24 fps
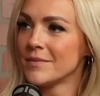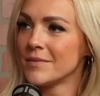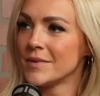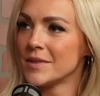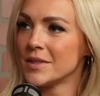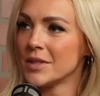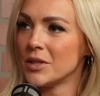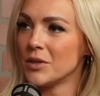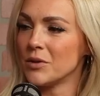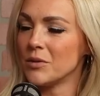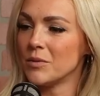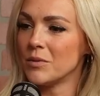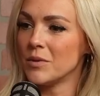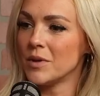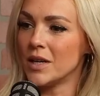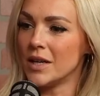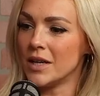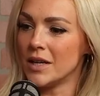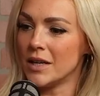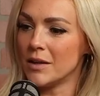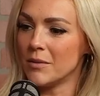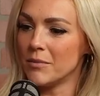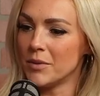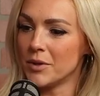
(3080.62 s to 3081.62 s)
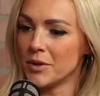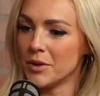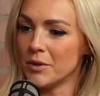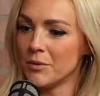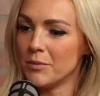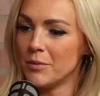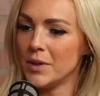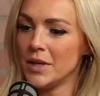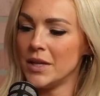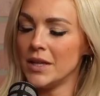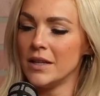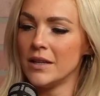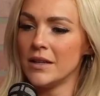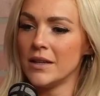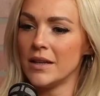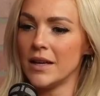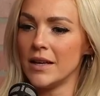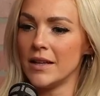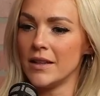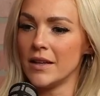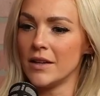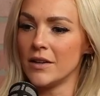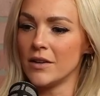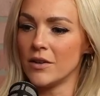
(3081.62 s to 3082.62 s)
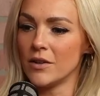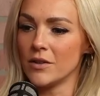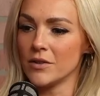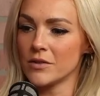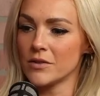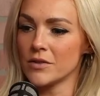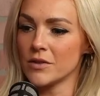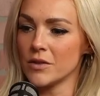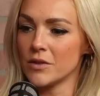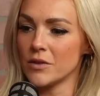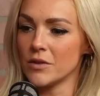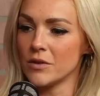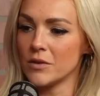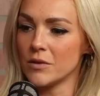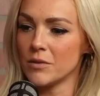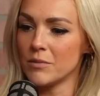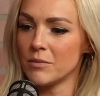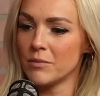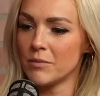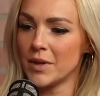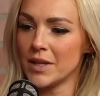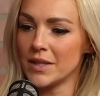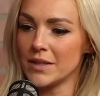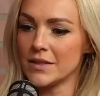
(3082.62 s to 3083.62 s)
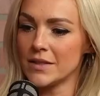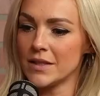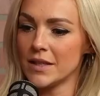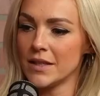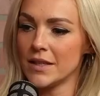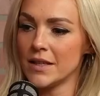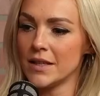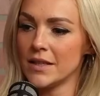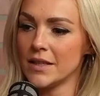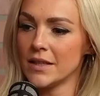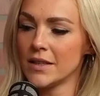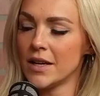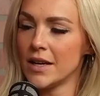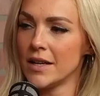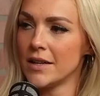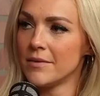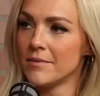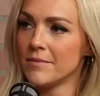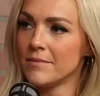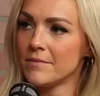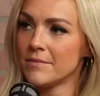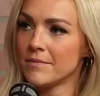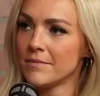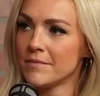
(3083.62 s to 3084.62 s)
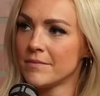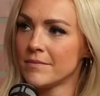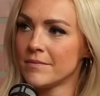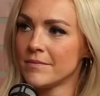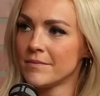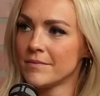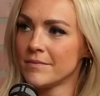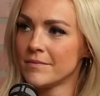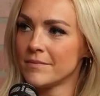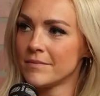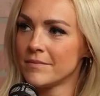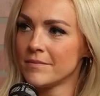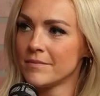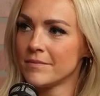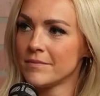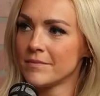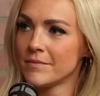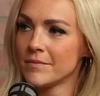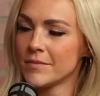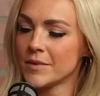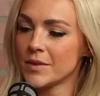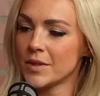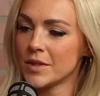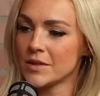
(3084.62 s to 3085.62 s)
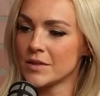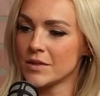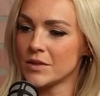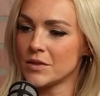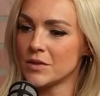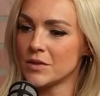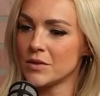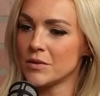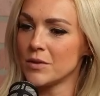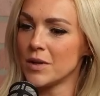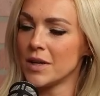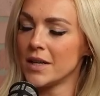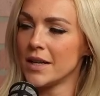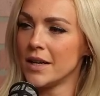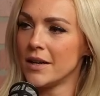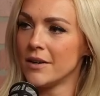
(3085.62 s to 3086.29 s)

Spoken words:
So Purdue Pete, and then also Penn State Nittany Lion. That's the two right now.